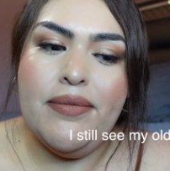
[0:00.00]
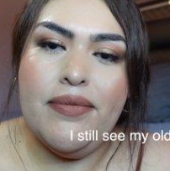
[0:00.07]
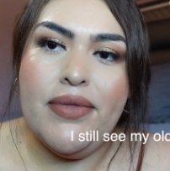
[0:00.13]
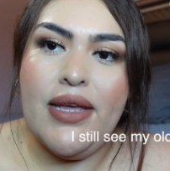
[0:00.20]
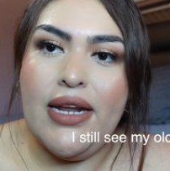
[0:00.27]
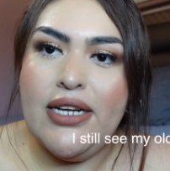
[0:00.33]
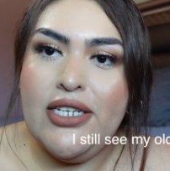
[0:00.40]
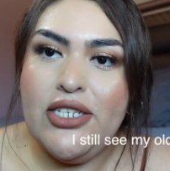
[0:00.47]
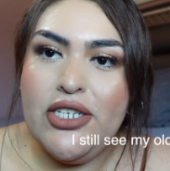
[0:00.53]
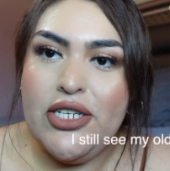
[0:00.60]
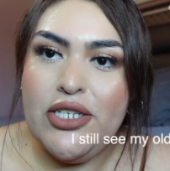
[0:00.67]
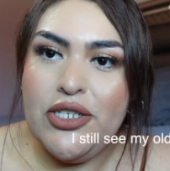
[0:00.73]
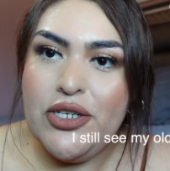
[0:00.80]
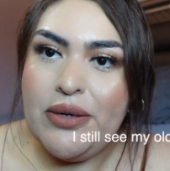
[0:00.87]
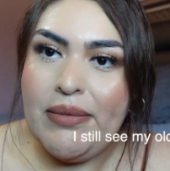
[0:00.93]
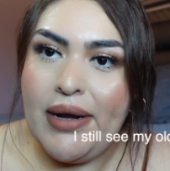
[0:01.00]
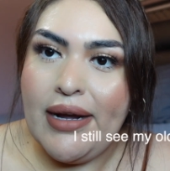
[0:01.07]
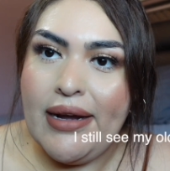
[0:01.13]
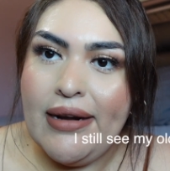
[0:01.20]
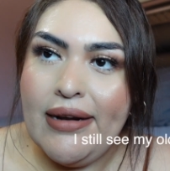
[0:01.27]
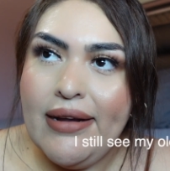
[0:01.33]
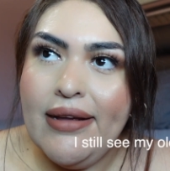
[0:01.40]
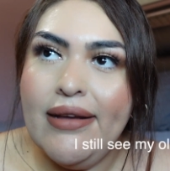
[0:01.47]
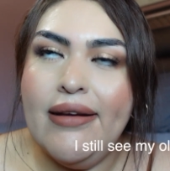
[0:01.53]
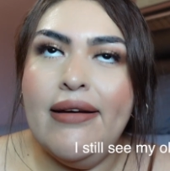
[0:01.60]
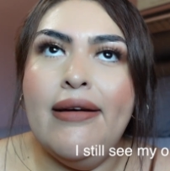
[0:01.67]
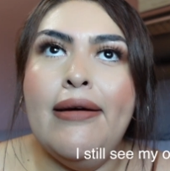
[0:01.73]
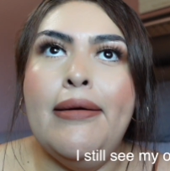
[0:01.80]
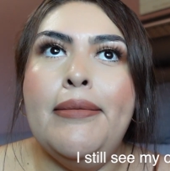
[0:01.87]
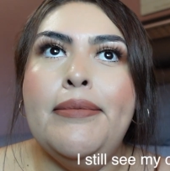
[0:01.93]
that is just your mind.
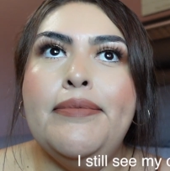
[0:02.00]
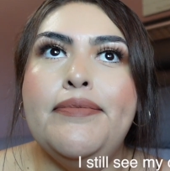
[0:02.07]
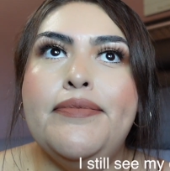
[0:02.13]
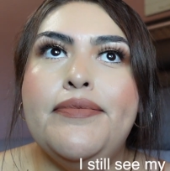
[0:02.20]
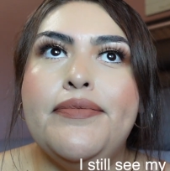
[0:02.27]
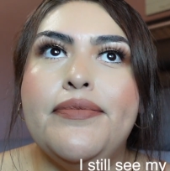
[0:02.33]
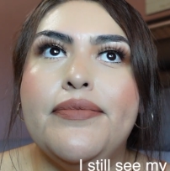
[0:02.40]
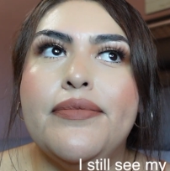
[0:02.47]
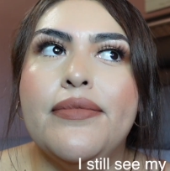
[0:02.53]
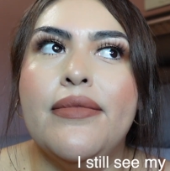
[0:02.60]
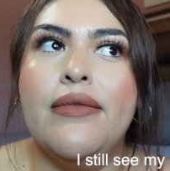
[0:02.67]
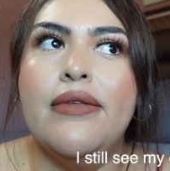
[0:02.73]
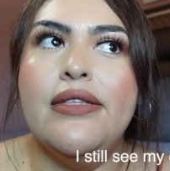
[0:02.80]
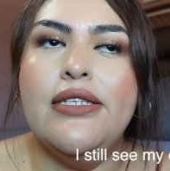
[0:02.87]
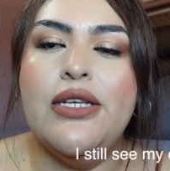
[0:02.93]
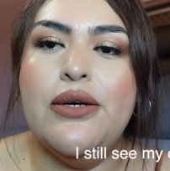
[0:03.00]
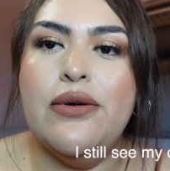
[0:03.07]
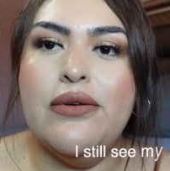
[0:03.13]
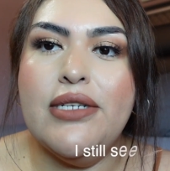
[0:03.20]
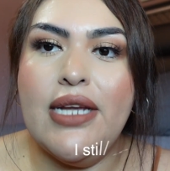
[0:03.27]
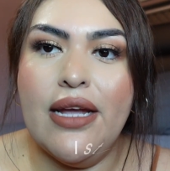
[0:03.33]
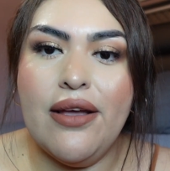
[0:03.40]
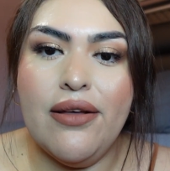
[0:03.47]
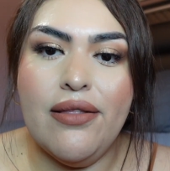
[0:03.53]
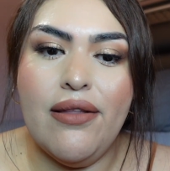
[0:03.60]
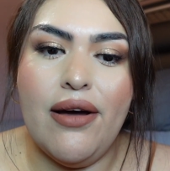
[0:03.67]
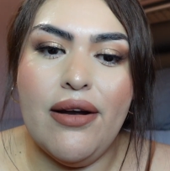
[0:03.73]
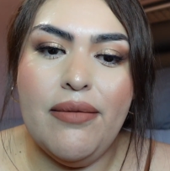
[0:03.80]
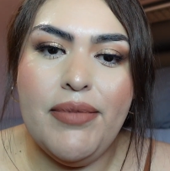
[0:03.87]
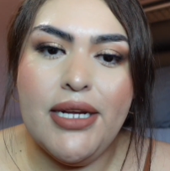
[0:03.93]
So take a
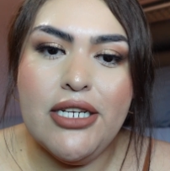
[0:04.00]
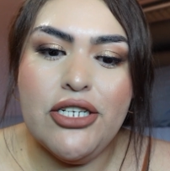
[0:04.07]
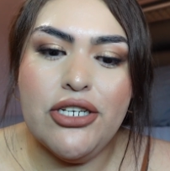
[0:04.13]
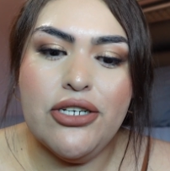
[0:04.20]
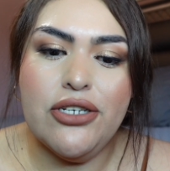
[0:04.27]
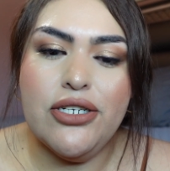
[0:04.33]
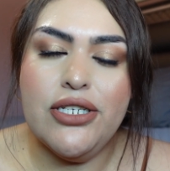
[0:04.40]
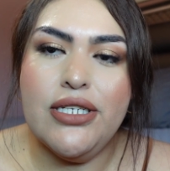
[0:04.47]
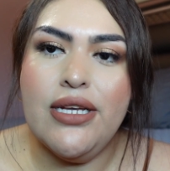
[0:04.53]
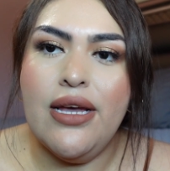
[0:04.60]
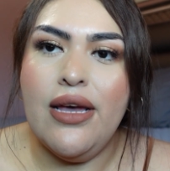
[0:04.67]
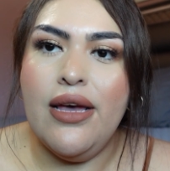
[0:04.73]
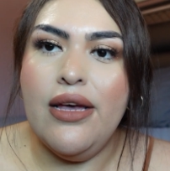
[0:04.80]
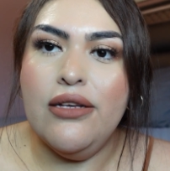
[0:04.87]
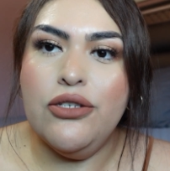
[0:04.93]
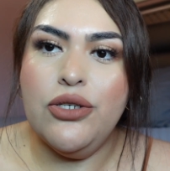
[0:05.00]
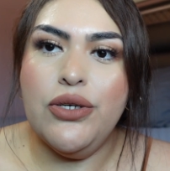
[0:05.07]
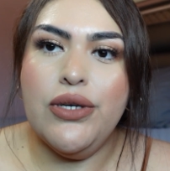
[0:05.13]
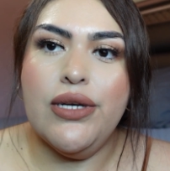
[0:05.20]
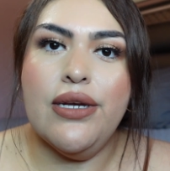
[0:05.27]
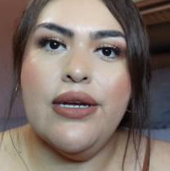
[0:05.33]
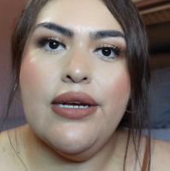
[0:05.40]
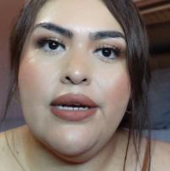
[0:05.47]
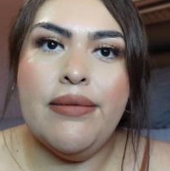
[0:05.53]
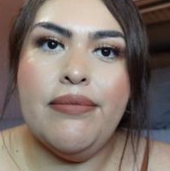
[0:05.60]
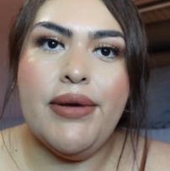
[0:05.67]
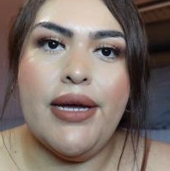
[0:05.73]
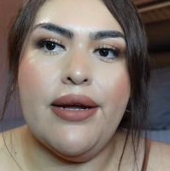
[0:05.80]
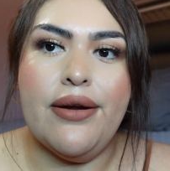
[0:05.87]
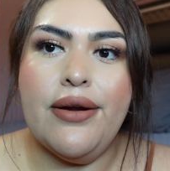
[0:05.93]
lot of pictures so you can
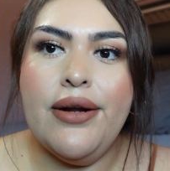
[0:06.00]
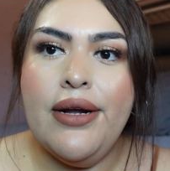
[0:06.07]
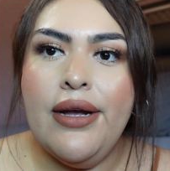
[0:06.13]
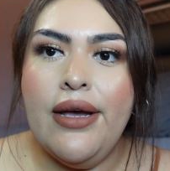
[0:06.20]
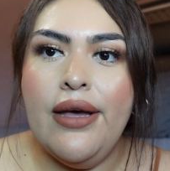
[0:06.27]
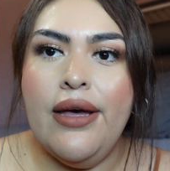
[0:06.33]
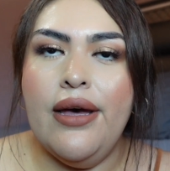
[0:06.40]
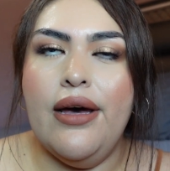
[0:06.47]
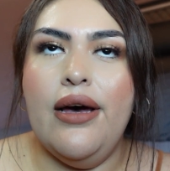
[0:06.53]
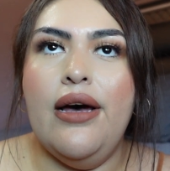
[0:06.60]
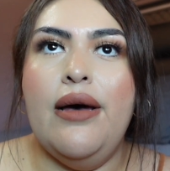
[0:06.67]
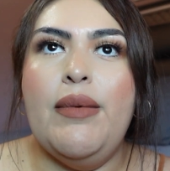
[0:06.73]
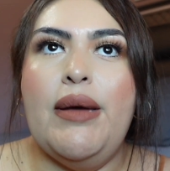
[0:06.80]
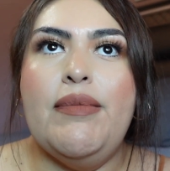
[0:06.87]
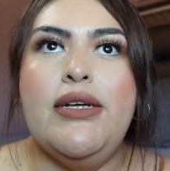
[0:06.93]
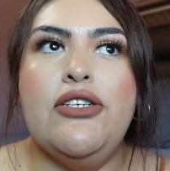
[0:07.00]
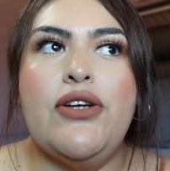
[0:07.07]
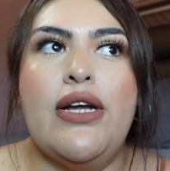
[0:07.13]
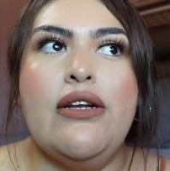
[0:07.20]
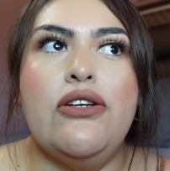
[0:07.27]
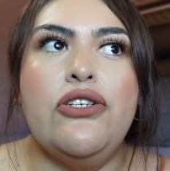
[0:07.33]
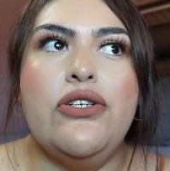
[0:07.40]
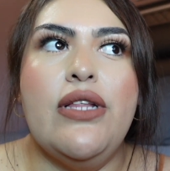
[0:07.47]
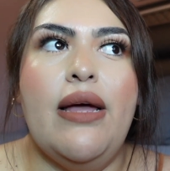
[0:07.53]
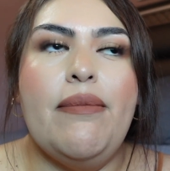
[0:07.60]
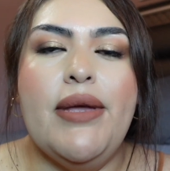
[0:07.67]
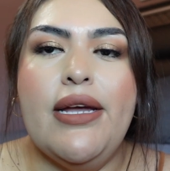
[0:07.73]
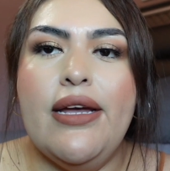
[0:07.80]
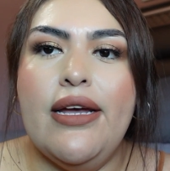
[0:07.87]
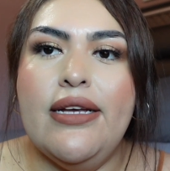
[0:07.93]
compare. I've been trying to do that
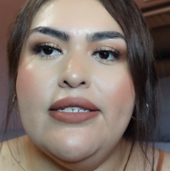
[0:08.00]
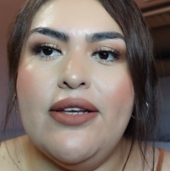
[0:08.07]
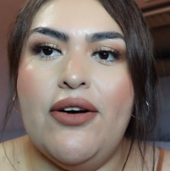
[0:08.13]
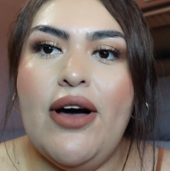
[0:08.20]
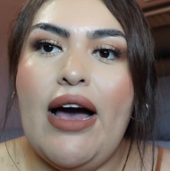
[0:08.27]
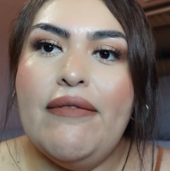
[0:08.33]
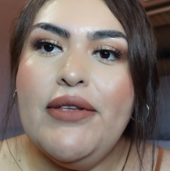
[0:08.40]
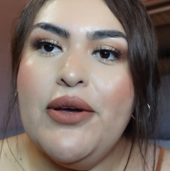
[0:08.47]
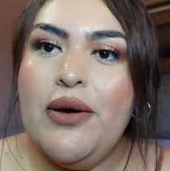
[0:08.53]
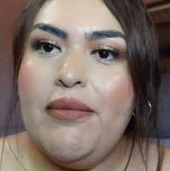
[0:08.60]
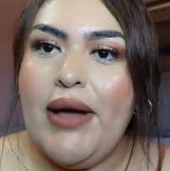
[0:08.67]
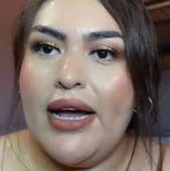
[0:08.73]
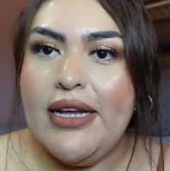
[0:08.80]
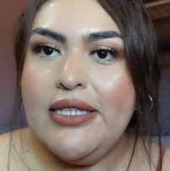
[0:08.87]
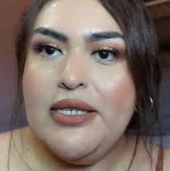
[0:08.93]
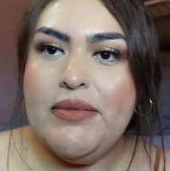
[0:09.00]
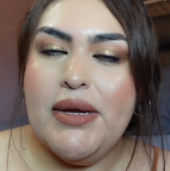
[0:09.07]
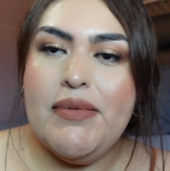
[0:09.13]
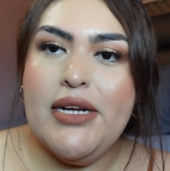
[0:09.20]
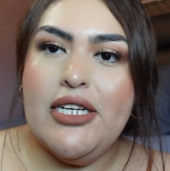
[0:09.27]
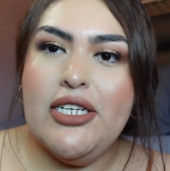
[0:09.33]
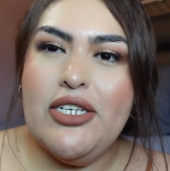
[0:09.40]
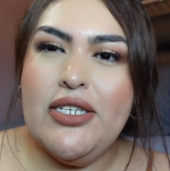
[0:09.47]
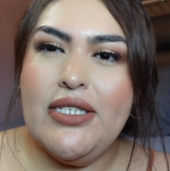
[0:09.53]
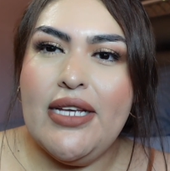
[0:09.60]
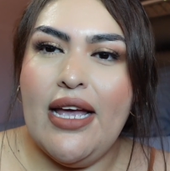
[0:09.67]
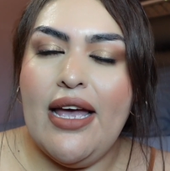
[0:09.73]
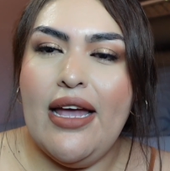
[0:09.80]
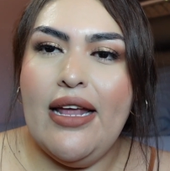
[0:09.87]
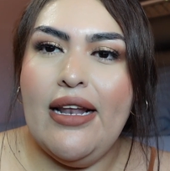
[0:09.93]
because I'll have to go back into my pictures
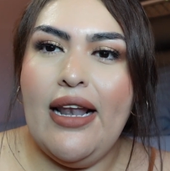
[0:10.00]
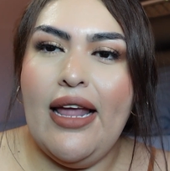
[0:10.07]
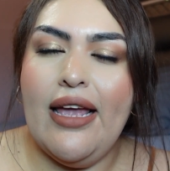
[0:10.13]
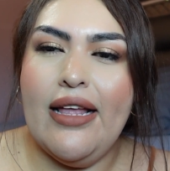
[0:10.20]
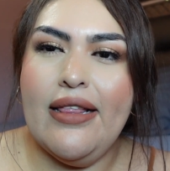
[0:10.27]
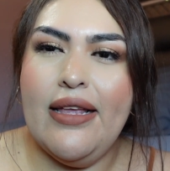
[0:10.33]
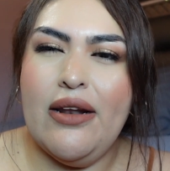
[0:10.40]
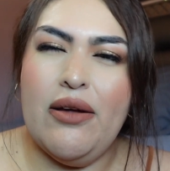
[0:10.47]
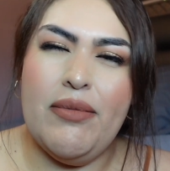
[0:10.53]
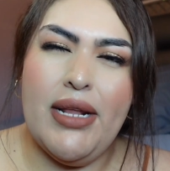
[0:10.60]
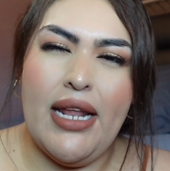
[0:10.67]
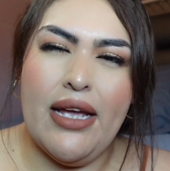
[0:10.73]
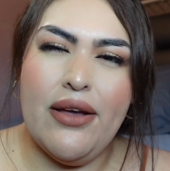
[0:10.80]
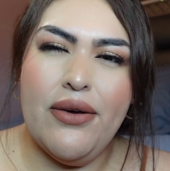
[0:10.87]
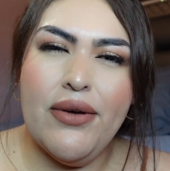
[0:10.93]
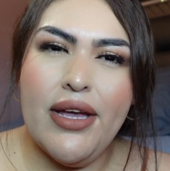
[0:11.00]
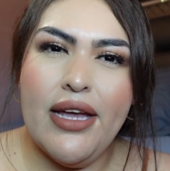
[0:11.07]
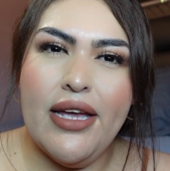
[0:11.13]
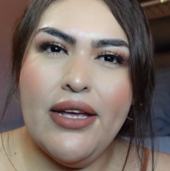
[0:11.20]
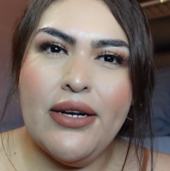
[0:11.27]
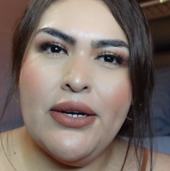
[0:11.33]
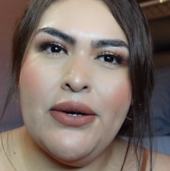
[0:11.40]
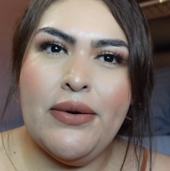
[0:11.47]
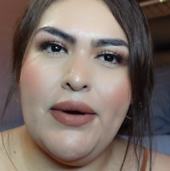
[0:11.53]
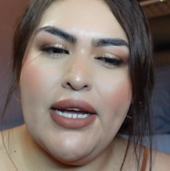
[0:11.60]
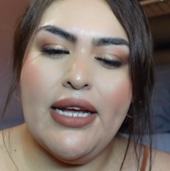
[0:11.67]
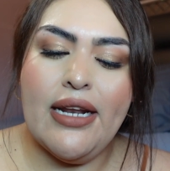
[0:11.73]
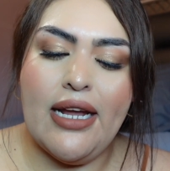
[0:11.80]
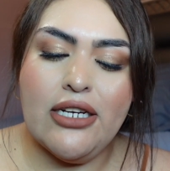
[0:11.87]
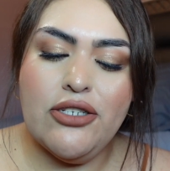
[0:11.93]
and then I'll be like, okay, I
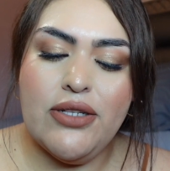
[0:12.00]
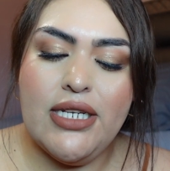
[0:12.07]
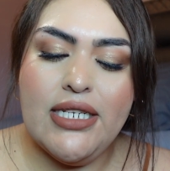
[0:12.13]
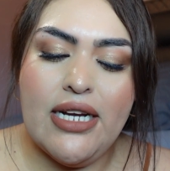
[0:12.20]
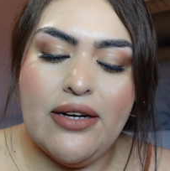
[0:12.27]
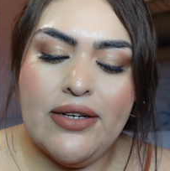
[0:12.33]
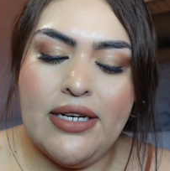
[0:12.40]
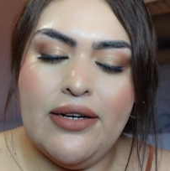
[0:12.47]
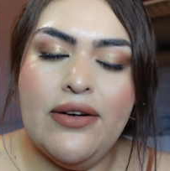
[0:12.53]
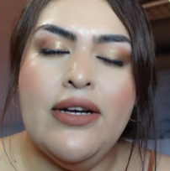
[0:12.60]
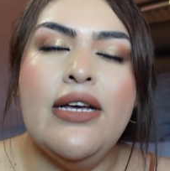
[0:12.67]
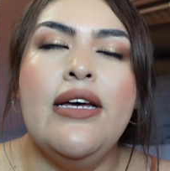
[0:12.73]
can actually tell now.